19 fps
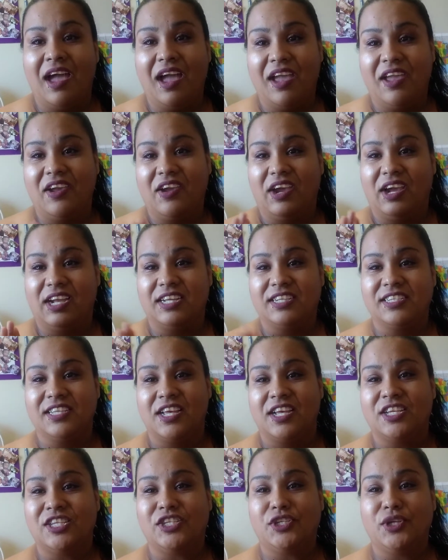Hi guys,
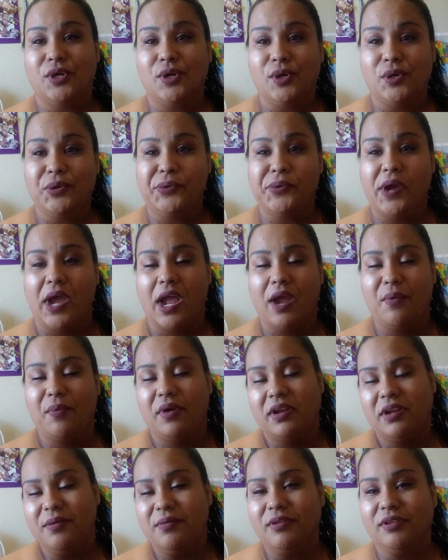so I
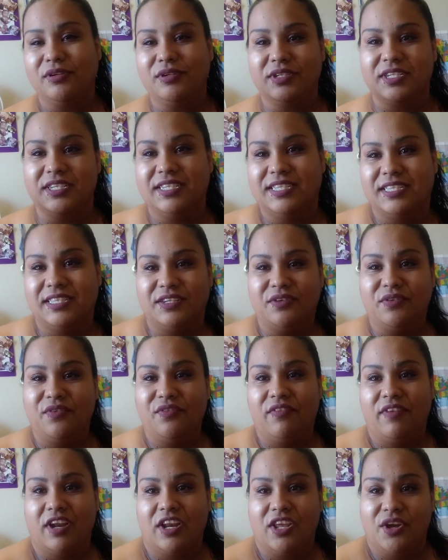want to do this
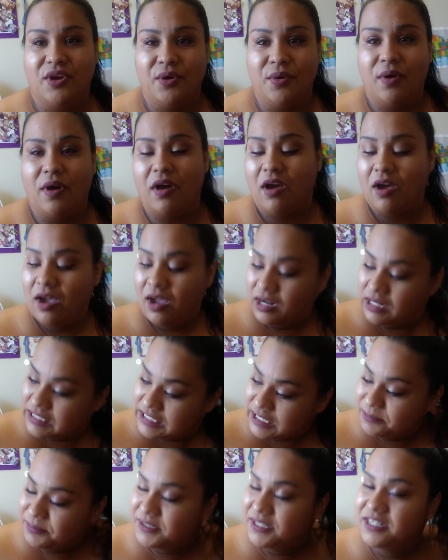little video on
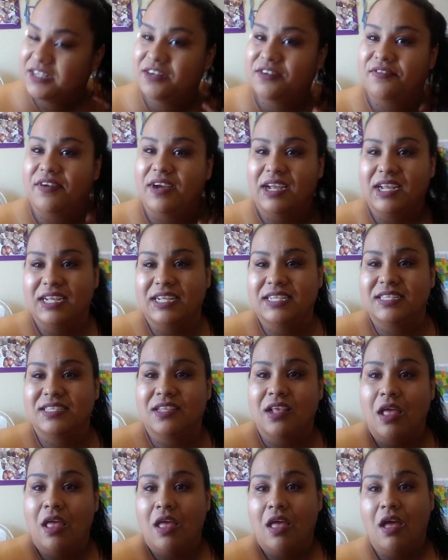tips and advice
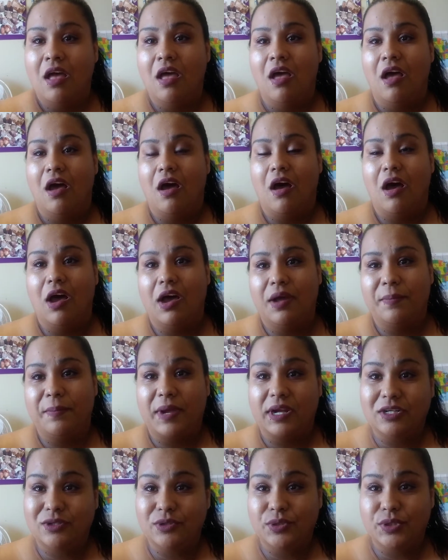on
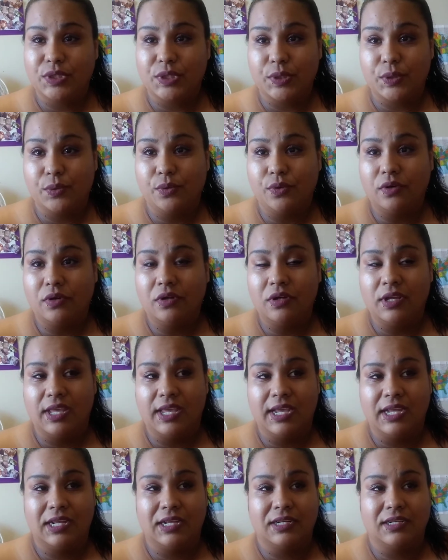back to school
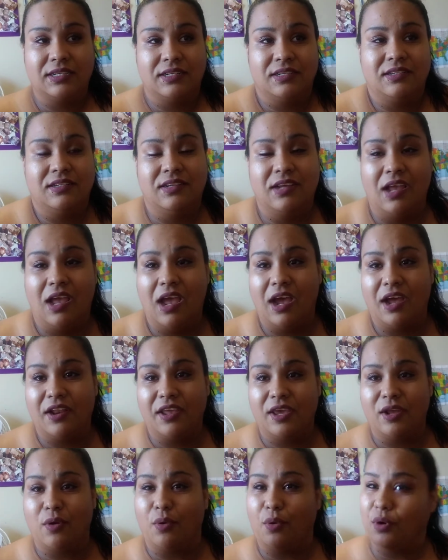and how
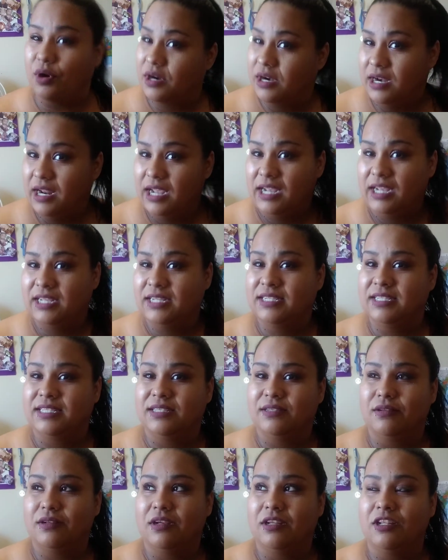to get organized
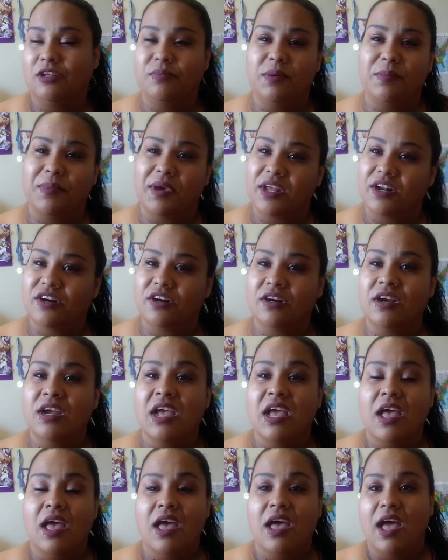a little bit better.
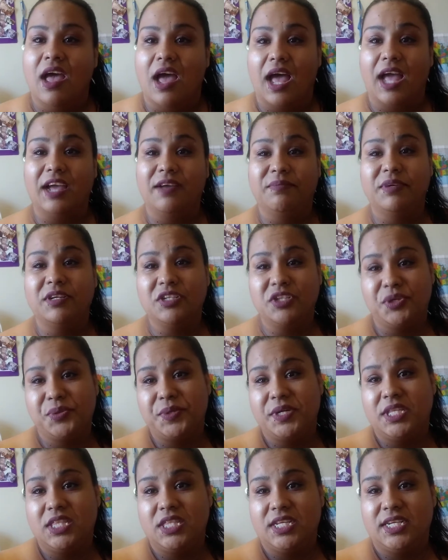I've been
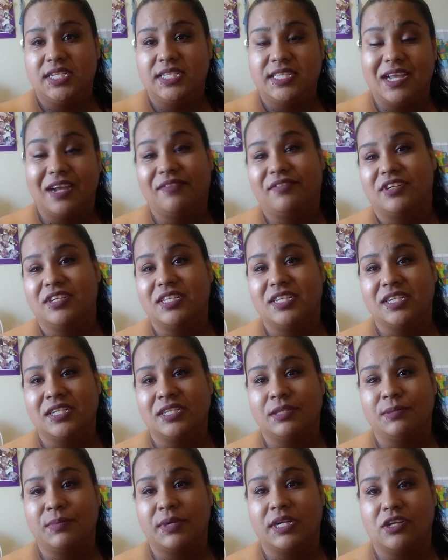doing this ever
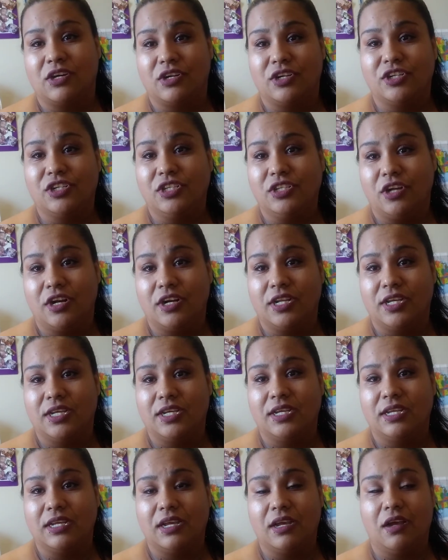since my daughter
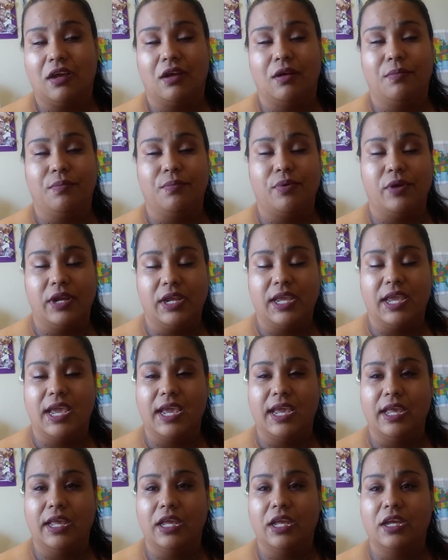started
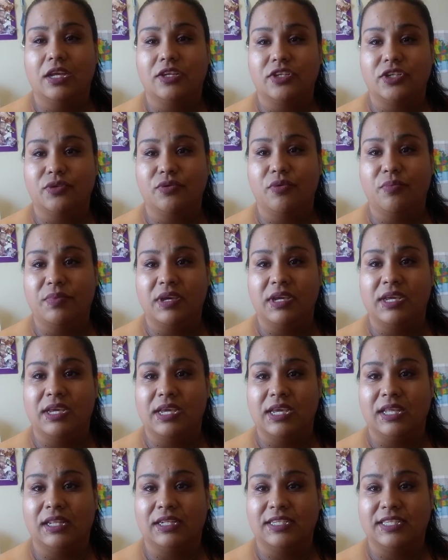pre-K. She will
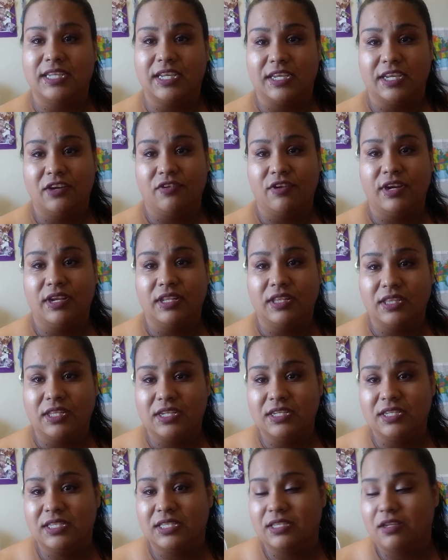be in the 2nd grade
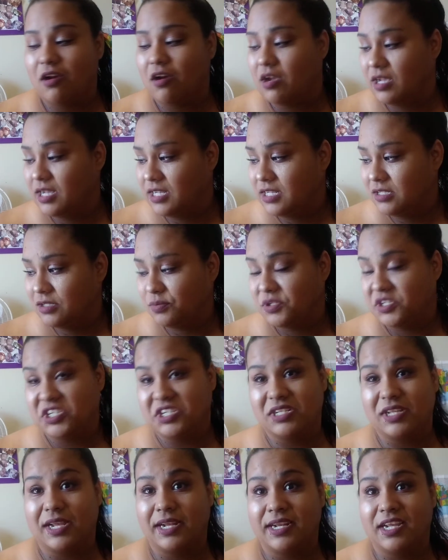this August, which
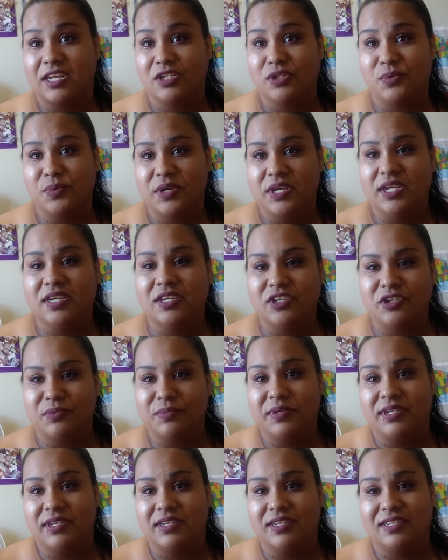is like next week. She'll
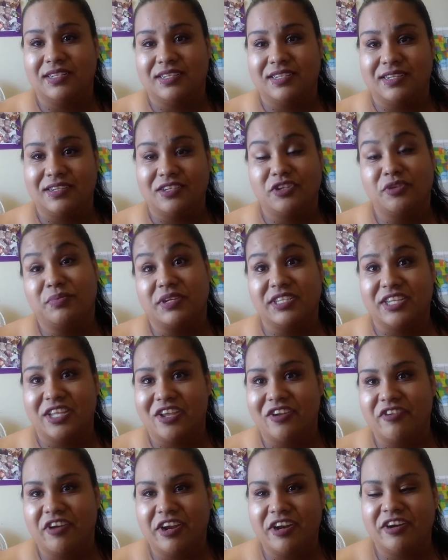be a
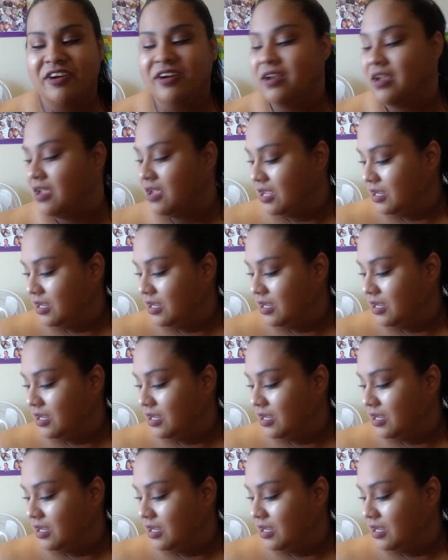2nd grader.